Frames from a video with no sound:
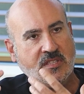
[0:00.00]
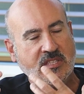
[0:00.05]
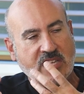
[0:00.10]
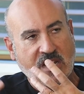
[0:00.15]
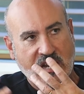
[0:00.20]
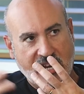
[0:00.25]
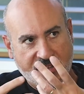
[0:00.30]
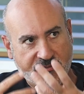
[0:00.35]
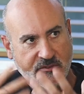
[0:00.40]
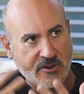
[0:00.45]

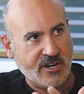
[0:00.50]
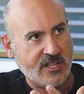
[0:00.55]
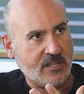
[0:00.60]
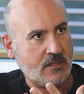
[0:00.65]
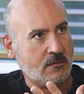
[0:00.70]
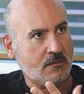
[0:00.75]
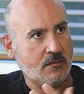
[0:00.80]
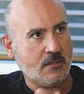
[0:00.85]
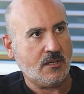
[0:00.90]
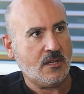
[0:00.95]

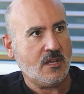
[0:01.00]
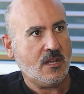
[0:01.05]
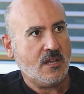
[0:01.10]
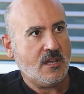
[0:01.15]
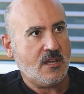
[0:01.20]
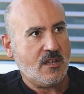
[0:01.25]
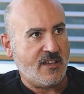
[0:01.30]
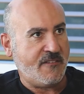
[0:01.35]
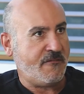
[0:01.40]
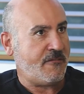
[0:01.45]
delivering
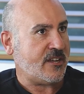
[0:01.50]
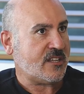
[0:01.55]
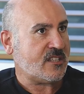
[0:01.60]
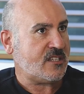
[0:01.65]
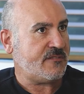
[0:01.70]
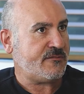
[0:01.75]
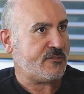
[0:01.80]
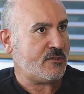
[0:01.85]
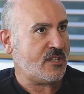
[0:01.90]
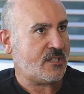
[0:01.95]

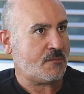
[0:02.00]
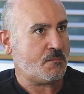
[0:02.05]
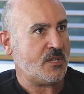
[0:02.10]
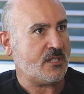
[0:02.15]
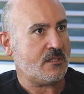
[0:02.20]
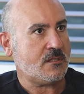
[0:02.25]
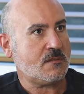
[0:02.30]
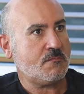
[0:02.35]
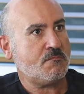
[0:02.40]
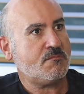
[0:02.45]
effective
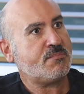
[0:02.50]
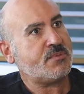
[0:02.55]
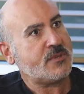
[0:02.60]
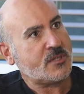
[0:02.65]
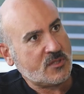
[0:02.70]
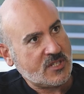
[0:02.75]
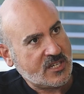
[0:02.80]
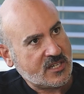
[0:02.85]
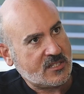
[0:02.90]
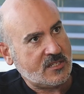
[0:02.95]
treatments,
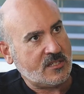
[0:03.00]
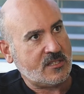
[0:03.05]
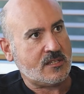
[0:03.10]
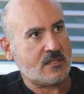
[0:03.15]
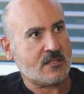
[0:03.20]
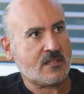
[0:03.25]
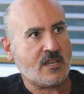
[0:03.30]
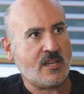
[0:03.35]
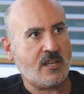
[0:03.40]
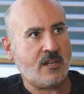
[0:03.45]
protecting the
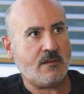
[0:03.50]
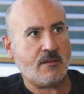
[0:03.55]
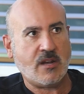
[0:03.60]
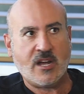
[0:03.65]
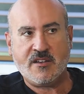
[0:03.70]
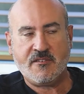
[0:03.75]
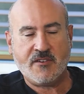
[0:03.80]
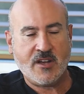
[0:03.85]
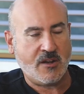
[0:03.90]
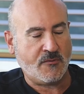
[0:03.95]
skin.
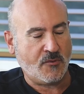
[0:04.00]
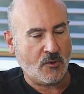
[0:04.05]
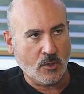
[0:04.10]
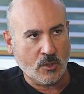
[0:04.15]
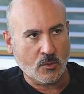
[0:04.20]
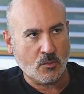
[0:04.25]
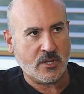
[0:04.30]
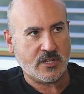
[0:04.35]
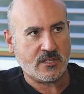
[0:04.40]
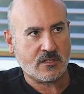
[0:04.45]
I have
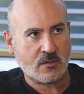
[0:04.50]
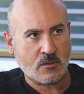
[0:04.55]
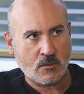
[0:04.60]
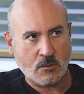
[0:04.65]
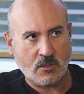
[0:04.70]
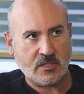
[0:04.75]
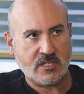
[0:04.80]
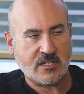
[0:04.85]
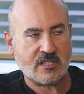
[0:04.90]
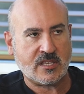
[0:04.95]
always
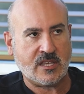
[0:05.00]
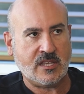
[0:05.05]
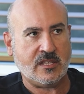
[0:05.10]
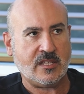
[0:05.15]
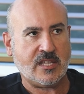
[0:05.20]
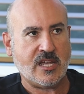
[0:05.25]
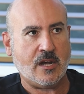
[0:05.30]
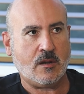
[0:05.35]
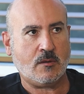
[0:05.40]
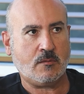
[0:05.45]
cooled the skin
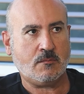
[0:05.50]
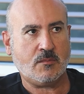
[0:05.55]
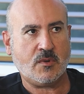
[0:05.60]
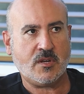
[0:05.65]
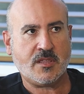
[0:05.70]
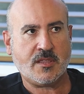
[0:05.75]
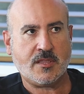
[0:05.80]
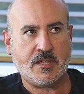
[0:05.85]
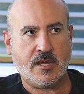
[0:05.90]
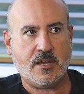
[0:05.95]
down
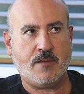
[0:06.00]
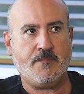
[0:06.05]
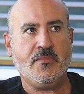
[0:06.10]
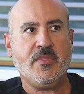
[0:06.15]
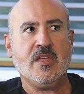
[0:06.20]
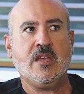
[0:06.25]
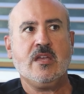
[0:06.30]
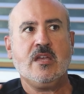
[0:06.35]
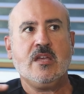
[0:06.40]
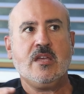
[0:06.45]
with
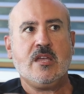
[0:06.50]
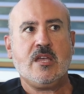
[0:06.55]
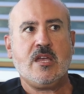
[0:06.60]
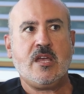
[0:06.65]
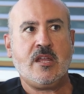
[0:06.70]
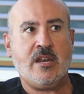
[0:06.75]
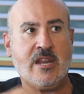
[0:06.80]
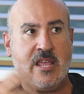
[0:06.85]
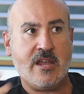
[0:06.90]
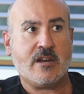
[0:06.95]

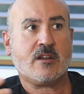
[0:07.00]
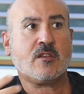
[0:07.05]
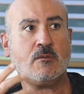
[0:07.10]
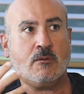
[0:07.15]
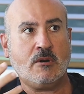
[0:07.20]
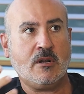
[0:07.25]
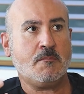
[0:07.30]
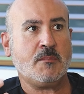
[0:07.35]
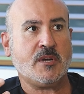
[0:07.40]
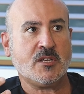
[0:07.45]
an air
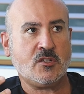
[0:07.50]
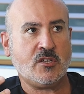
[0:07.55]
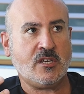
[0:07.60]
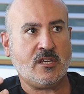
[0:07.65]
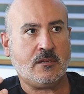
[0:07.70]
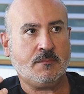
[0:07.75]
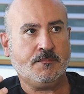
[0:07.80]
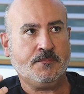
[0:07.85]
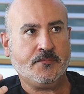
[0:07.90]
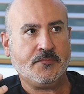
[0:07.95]
cooling
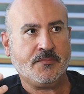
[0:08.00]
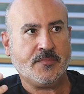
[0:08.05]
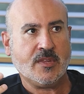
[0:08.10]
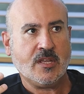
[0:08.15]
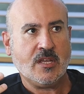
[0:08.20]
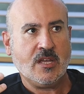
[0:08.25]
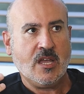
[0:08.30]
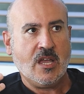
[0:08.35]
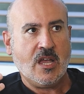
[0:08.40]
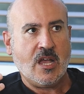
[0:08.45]
machine,
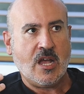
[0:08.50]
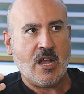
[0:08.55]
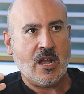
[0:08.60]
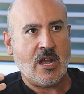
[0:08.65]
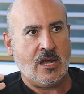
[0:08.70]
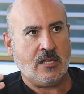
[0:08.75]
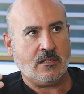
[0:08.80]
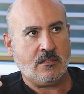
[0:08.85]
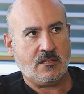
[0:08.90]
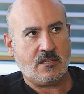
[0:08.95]

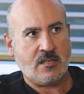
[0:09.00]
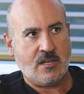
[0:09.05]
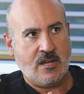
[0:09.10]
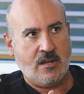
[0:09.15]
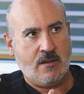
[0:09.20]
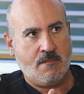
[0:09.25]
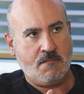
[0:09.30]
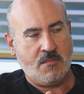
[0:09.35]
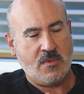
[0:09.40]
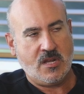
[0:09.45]
and
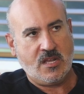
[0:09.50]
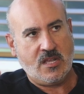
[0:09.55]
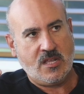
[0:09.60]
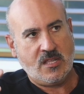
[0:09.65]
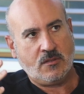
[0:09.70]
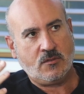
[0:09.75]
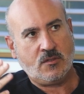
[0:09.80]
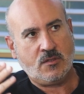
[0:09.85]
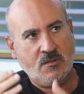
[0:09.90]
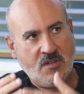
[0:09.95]

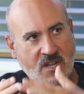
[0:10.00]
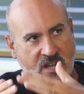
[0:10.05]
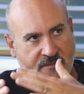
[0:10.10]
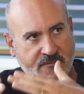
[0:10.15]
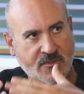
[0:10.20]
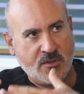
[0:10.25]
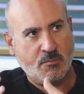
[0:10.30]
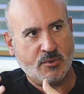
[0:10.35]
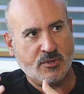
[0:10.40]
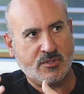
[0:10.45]
to
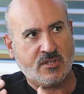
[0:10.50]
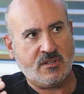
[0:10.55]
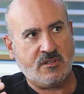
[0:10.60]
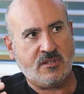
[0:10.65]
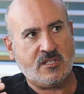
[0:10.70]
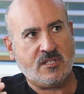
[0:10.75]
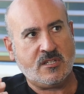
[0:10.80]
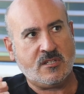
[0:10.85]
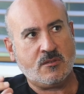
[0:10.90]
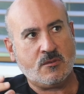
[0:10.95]
have the
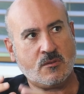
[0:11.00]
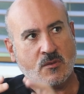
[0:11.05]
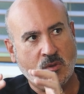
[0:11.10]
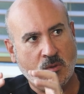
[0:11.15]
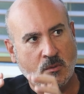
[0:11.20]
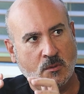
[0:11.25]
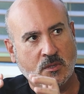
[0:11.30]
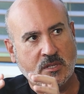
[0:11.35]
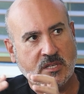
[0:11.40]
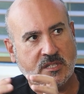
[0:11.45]
opportunity to
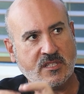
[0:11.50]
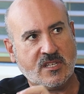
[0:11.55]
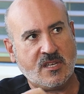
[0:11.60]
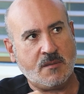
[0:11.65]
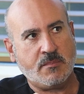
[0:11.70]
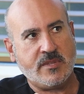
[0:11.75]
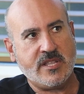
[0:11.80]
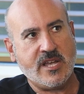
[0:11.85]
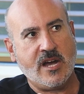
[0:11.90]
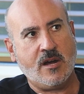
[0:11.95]
cool the
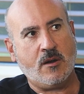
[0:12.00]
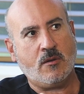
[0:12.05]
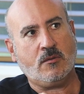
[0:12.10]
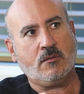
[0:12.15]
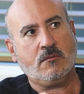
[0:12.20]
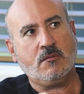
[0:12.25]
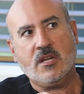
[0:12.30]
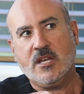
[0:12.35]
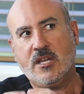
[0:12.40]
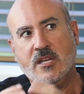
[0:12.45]
tip
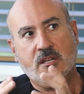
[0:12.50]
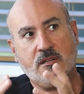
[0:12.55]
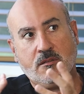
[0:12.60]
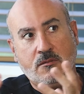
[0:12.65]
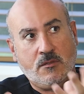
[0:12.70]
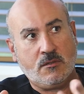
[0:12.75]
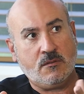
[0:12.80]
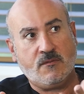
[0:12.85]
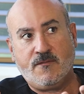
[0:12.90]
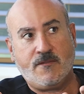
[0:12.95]
down
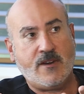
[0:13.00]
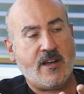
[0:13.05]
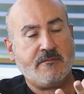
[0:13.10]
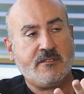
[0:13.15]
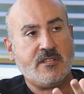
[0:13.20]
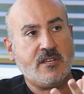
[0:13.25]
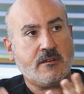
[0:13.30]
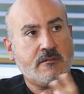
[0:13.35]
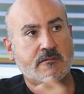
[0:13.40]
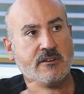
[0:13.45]
to 5
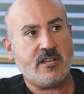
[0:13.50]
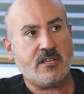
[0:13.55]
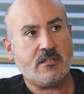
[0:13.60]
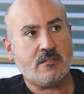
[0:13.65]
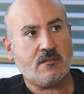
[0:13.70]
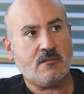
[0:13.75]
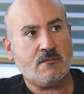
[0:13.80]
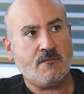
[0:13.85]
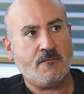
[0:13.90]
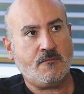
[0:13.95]

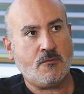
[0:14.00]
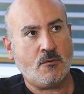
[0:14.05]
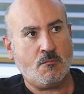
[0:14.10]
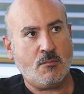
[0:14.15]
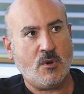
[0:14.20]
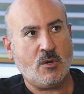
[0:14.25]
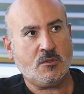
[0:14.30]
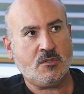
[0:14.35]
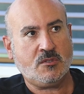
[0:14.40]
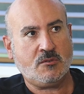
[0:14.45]
degrees for
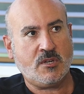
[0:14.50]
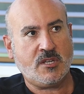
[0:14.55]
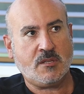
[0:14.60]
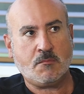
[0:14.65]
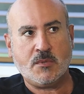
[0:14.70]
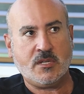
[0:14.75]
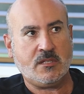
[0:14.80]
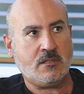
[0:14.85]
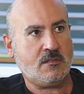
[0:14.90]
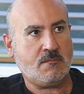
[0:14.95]
most
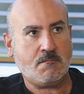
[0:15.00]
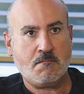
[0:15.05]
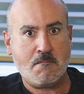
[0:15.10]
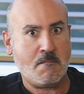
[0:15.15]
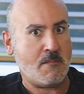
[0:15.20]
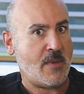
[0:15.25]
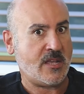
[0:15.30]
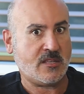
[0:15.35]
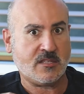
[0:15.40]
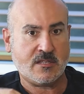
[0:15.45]
treatments
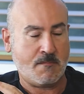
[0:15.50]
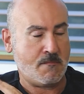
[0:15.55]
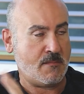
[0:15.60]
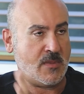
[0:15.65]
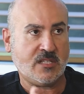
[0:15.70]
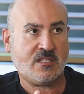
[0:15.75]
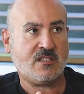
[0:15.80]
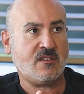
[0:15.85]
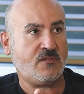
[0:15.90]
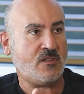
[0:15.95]
makes a
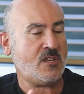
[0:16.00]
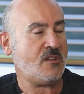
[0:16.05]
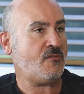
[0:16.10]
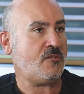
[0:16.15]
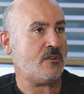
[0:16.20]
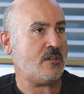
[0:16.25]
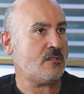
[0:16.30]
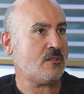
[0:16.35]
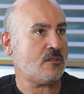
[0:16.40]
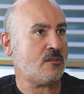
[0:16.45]
massive
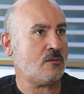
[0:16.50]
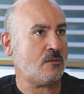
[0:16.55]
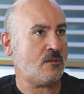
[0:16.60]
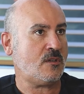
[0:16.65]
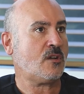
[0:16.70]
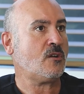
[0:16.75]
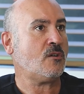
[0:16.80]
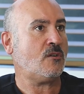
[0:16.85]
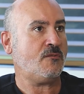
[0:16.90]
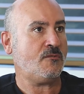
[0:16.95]
difference to
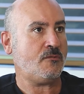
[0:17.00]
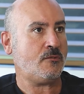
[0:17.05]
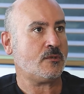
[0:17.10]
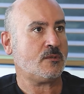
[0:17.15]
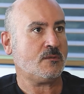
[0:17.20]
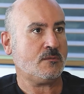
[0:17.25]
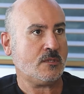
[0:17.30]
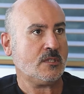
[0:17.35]
the comfort